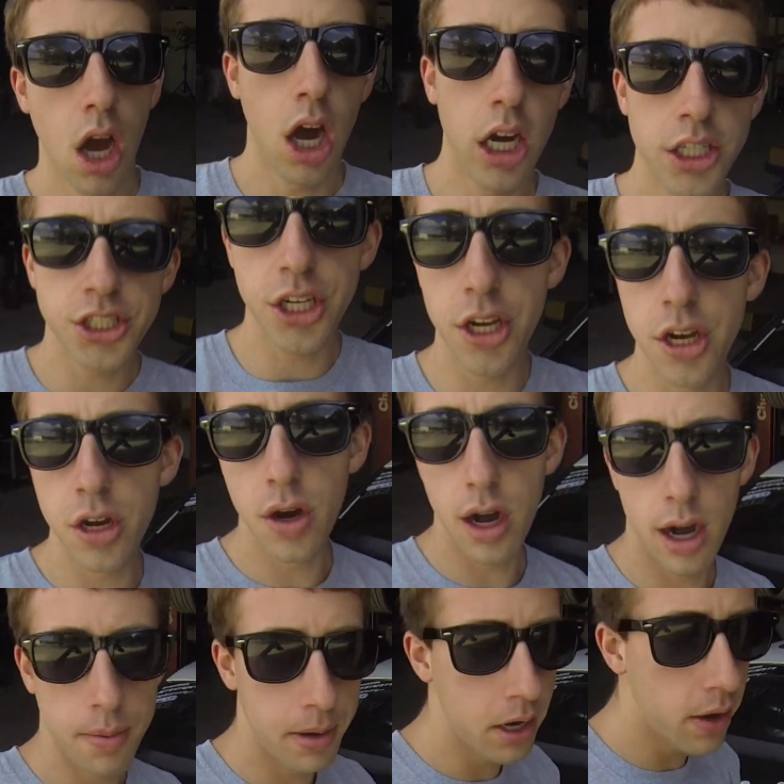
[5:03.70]
Also,
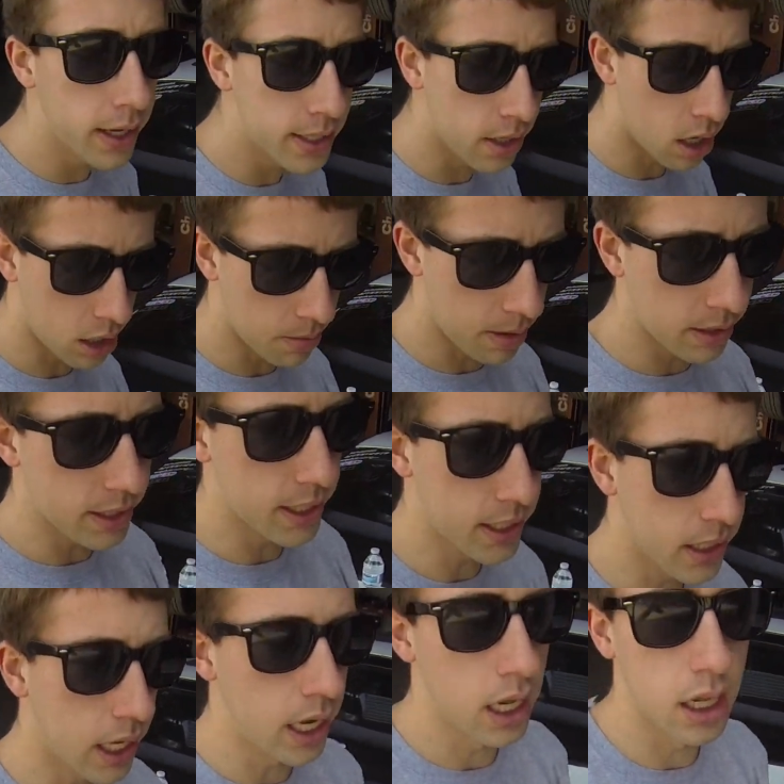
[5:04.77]
um, I know I talked about this
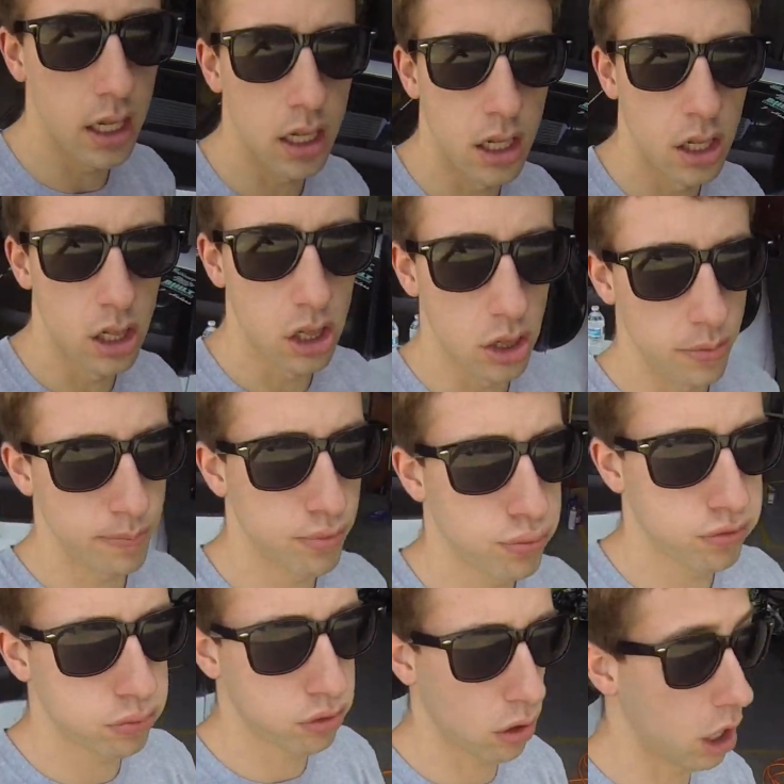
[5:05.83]
in
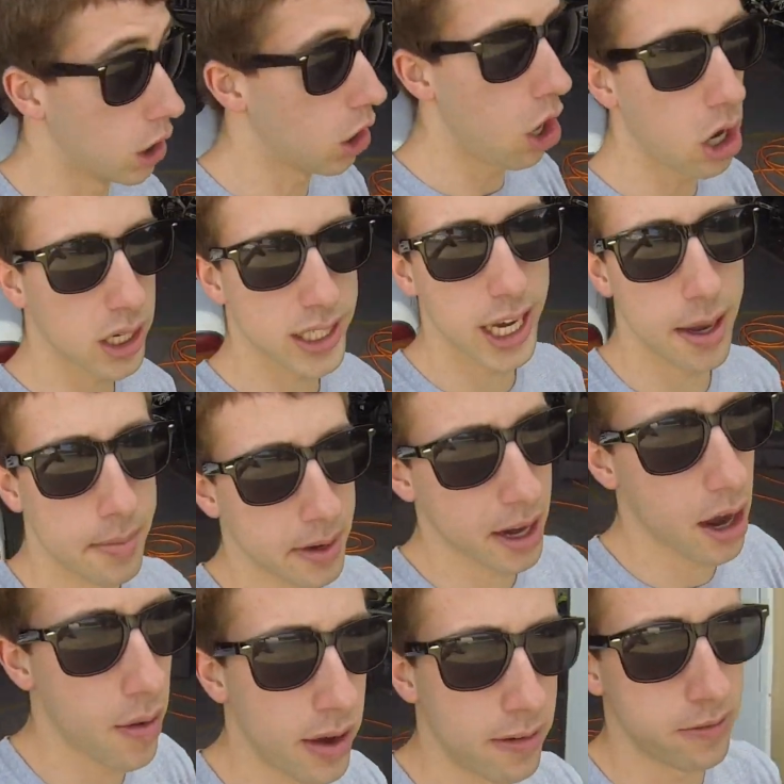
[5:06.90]
a a long time
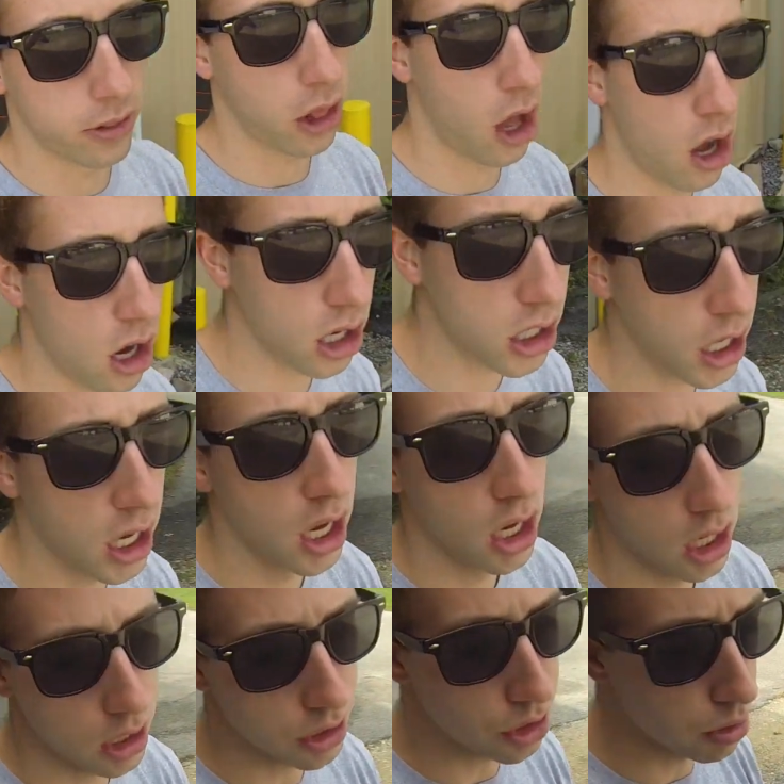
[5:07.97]
ago in a vlog,
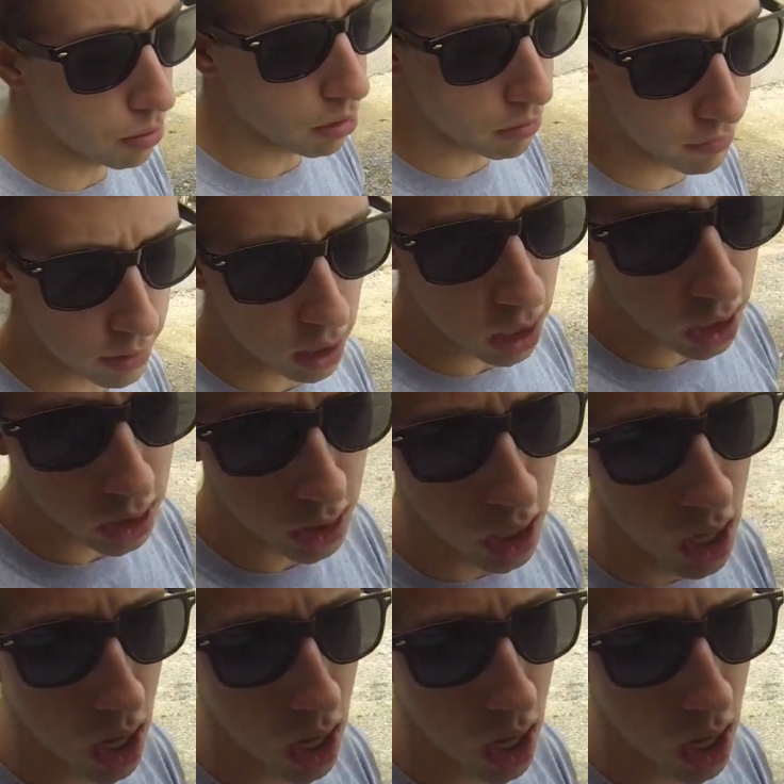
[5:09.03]
a Subaru vlog.